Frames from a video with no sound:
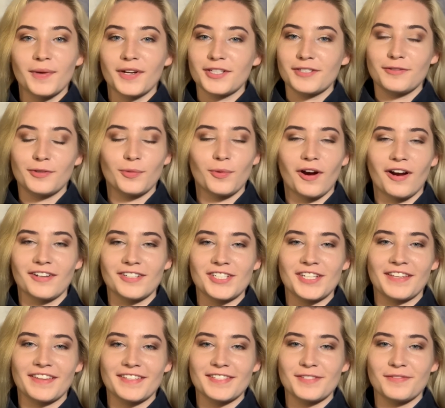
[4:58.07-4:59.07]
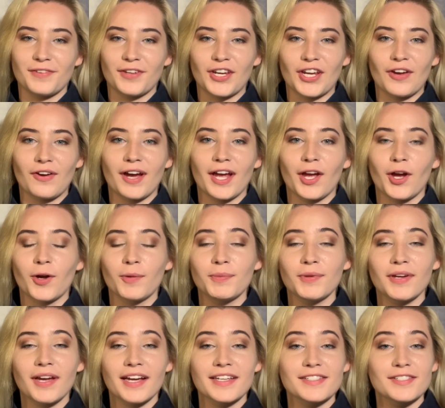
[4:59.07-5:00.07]
much for watching this video. I hope
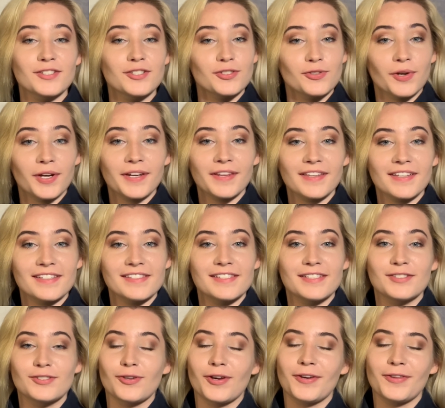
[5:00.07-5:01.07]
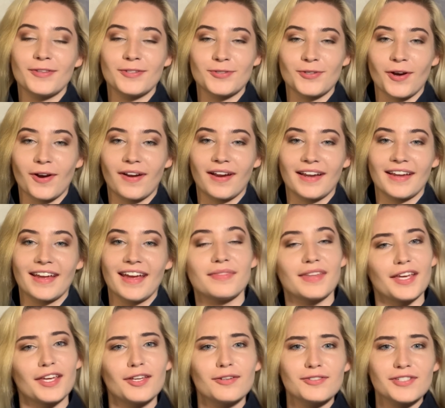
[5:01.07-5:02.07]
you guys enjoyed this, enjoyed the drawing.
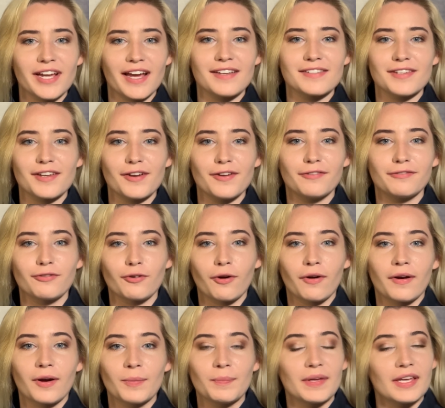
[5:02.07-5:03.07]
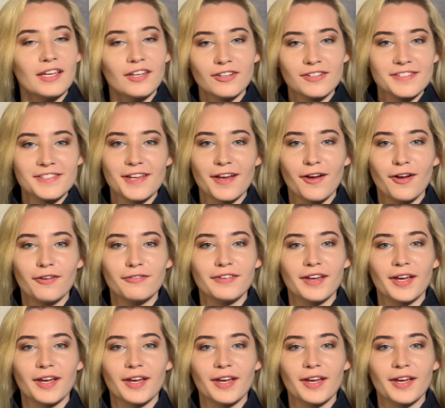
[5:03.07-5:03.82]
Thank you, Jazza, for being yourself